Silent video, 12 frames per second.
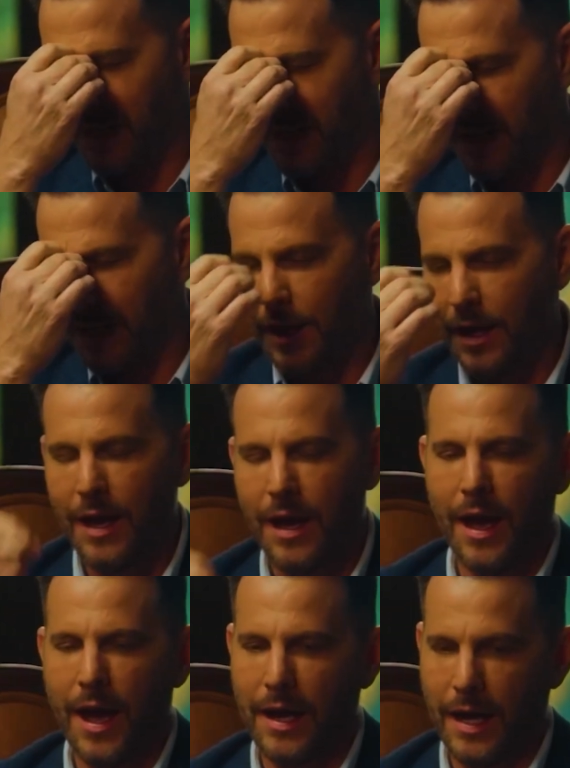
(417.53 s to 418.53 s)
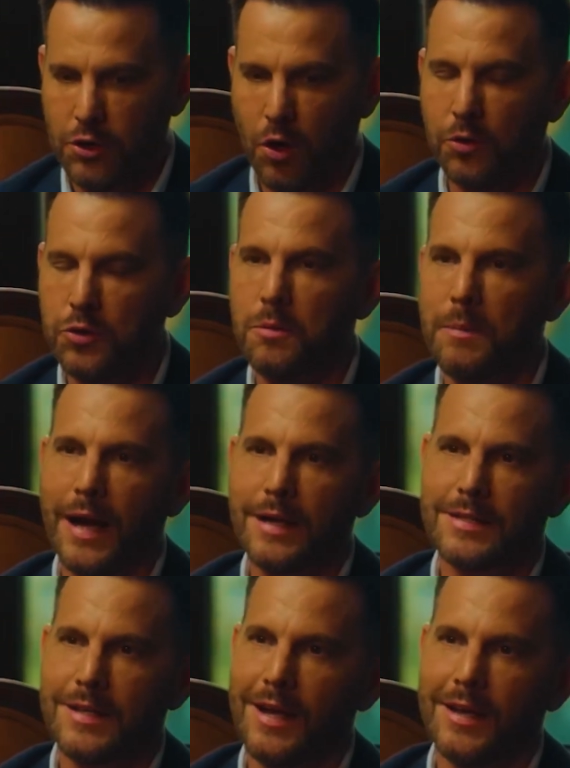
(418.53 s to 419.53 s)
I think, and I told you
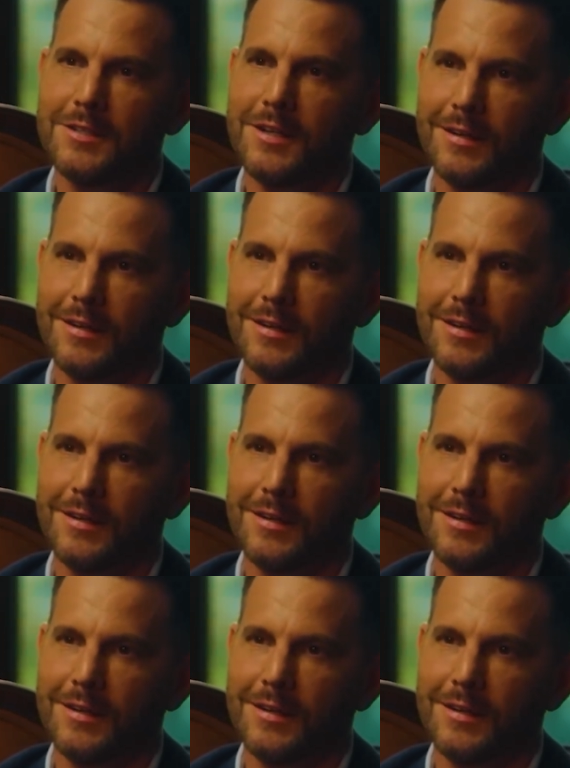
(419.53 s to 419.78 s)
backstage,